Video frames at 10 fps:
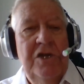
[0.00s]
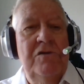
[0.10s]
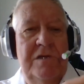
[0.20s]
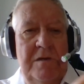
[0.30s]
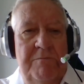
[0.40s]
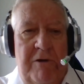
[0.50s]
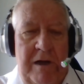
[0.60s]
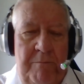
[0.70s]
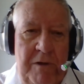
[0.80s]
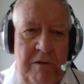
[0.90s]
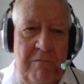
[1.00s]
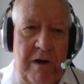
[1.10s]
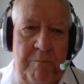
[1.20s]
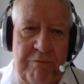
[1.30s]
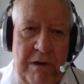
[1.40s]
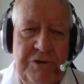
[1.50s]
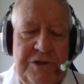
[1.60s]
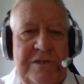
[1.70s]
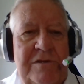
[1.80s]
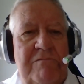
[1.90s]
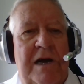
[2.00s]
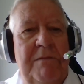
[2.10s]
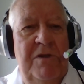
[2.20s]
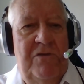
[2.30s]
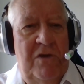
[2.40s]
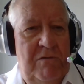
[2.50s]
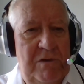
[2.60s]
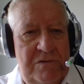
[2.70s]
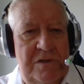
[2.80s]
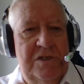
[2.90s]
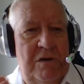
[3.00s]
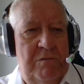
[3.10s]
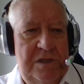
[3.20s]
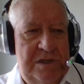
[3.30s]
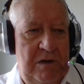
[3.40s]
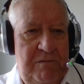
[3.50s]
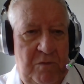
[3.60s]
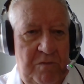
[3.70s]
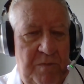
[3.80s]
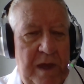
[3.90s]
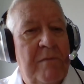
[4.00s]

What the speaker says: using the right approaches, the right materials, and so on and so forth.